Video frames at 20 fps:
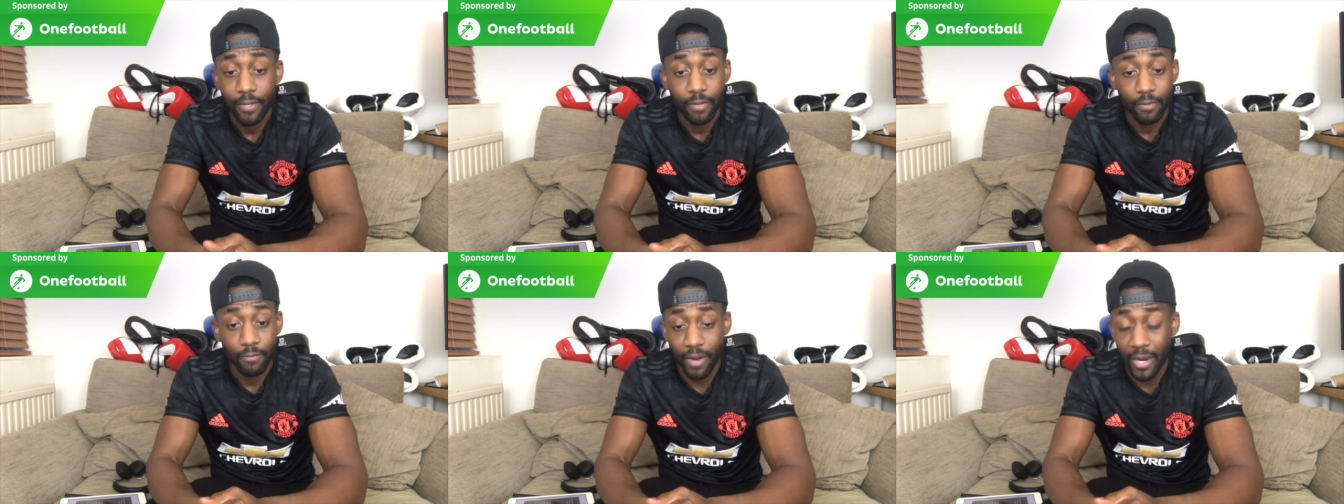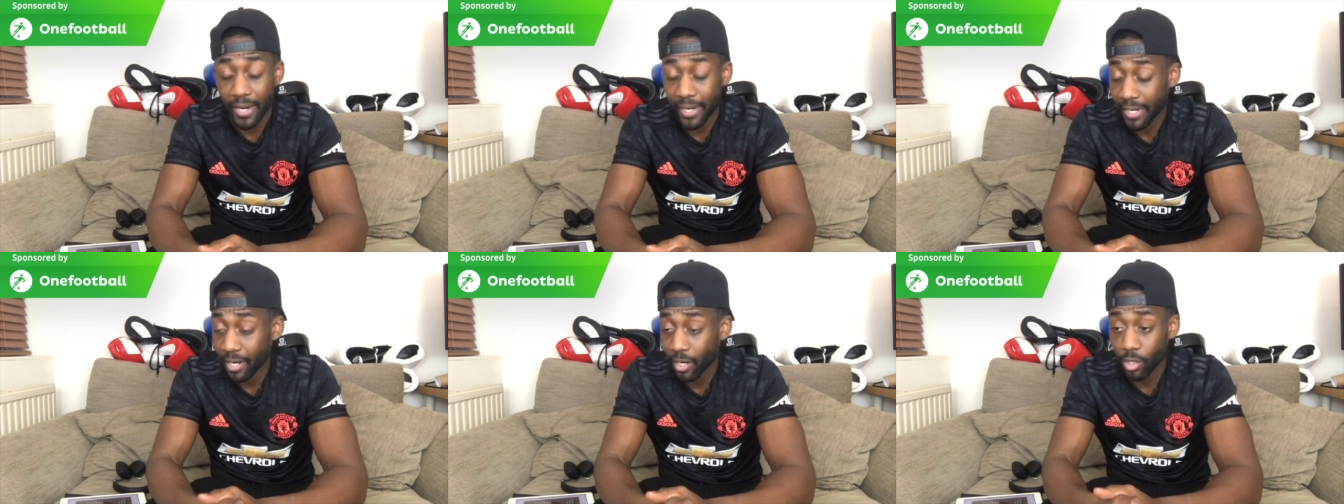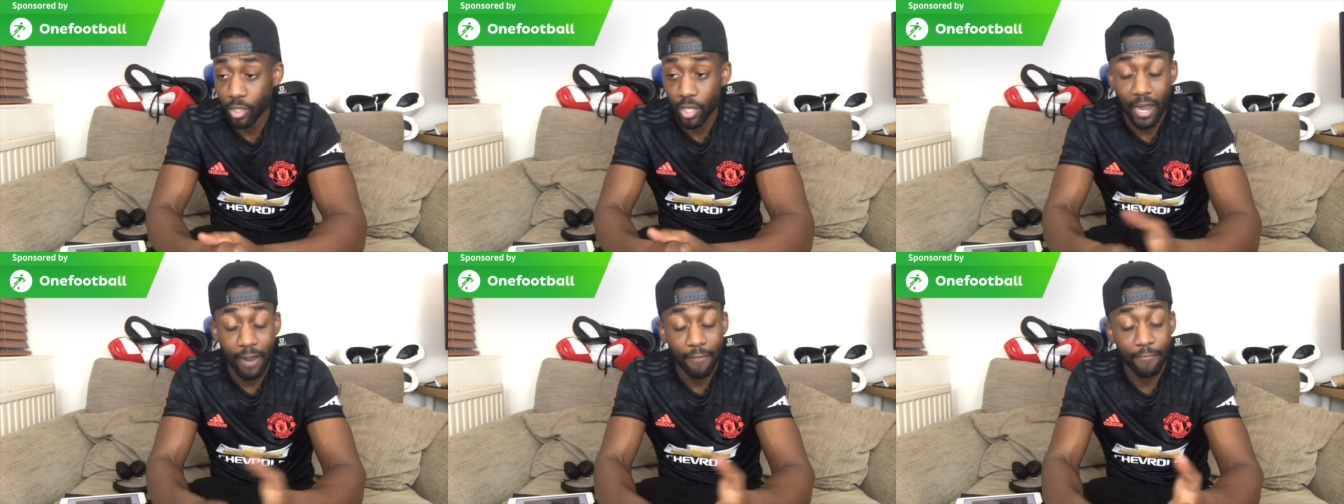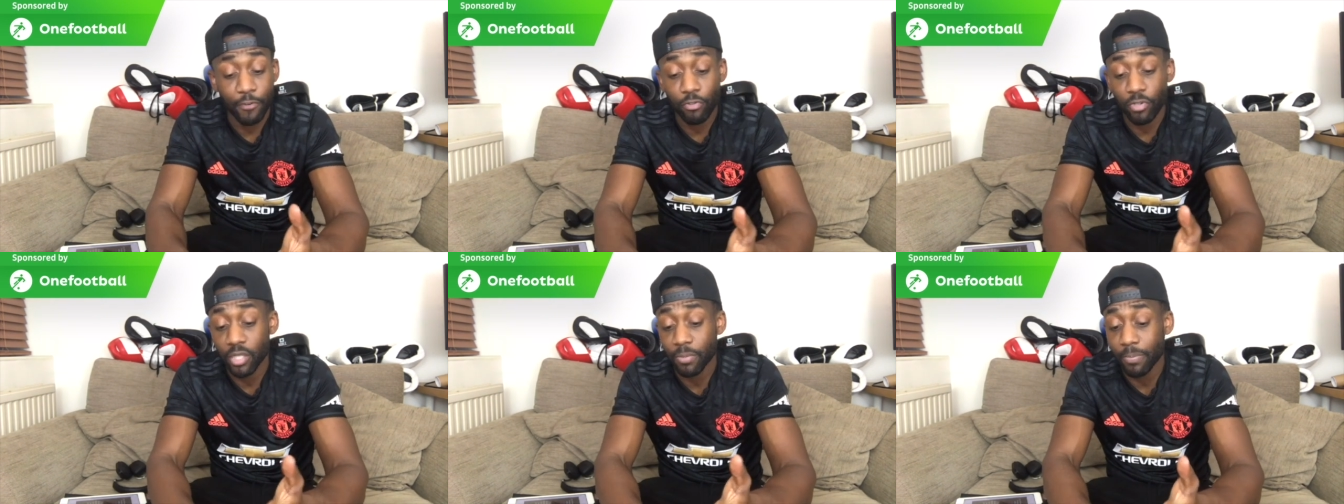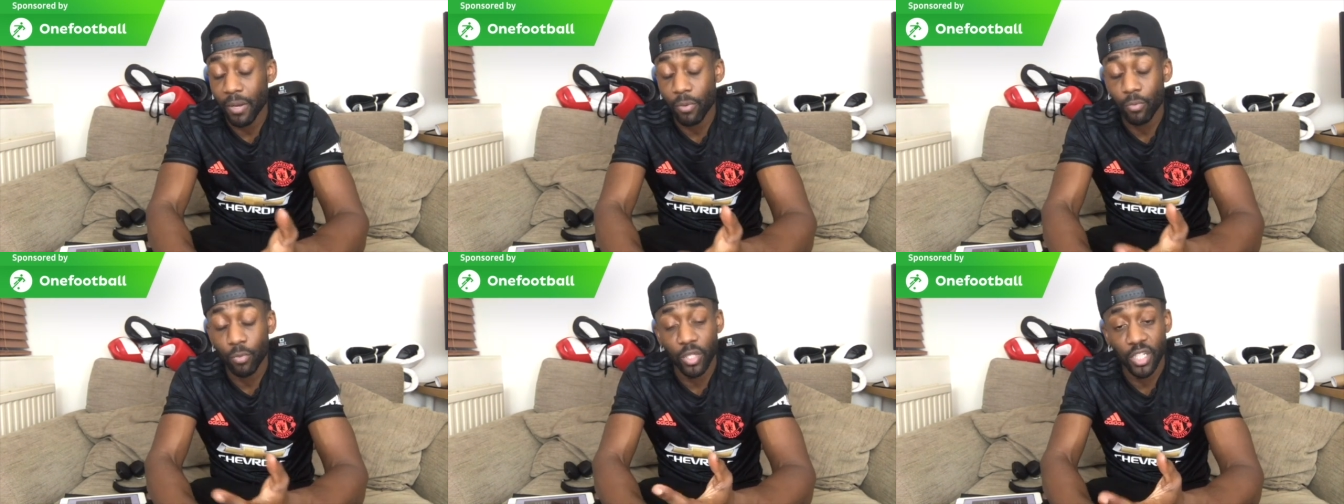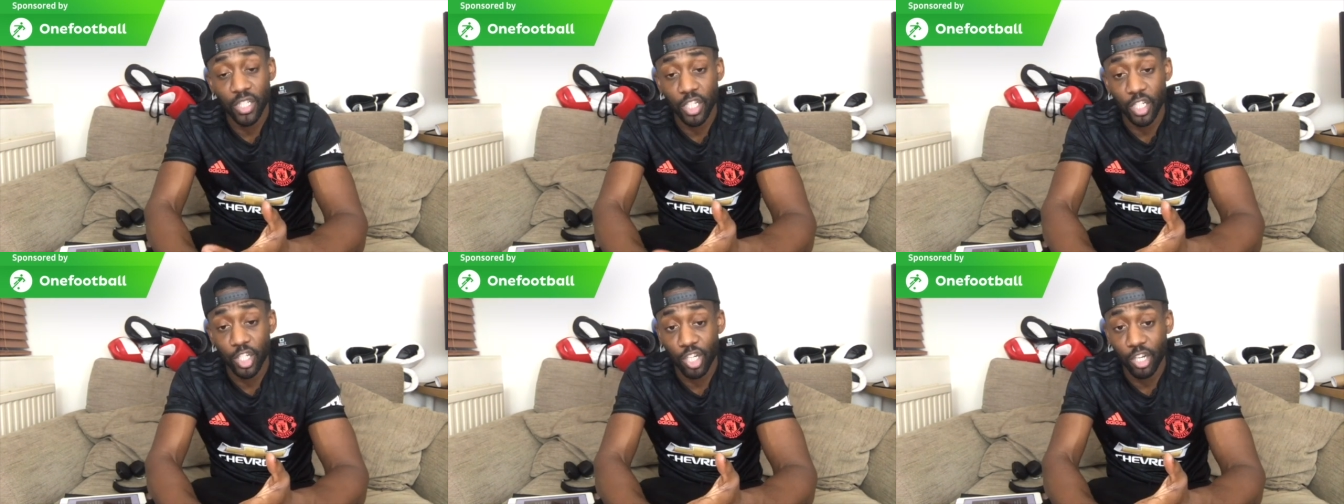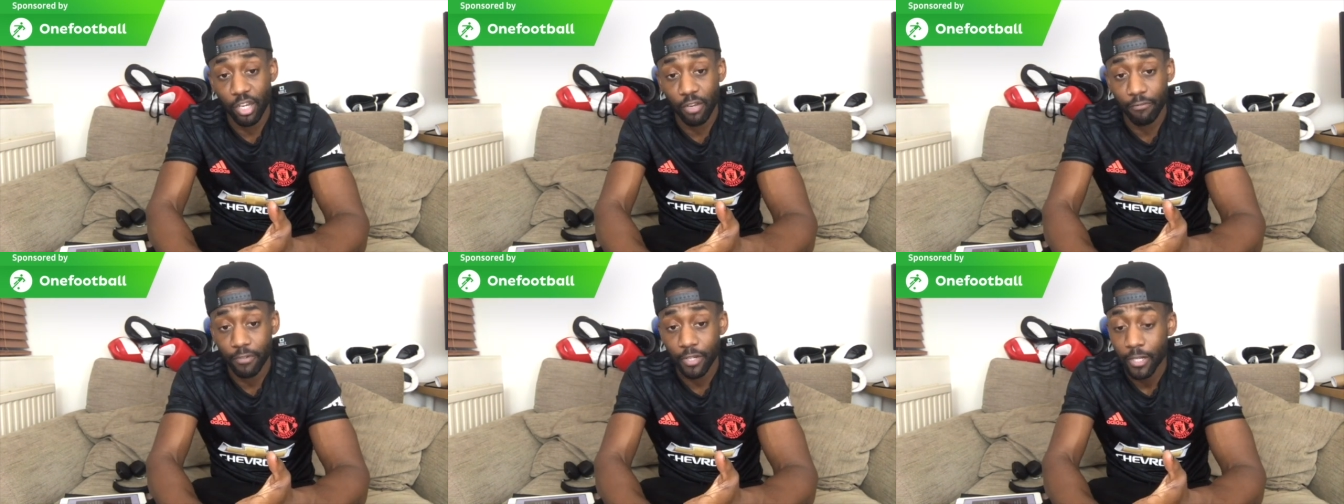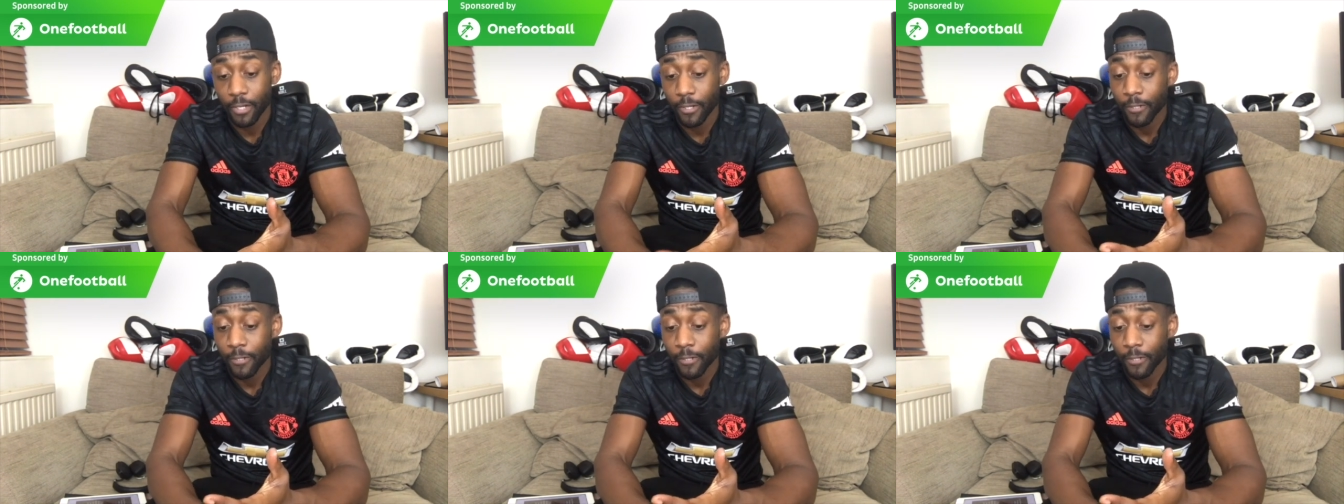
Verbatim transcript: Van Gaal, you have to respect what he's achieved.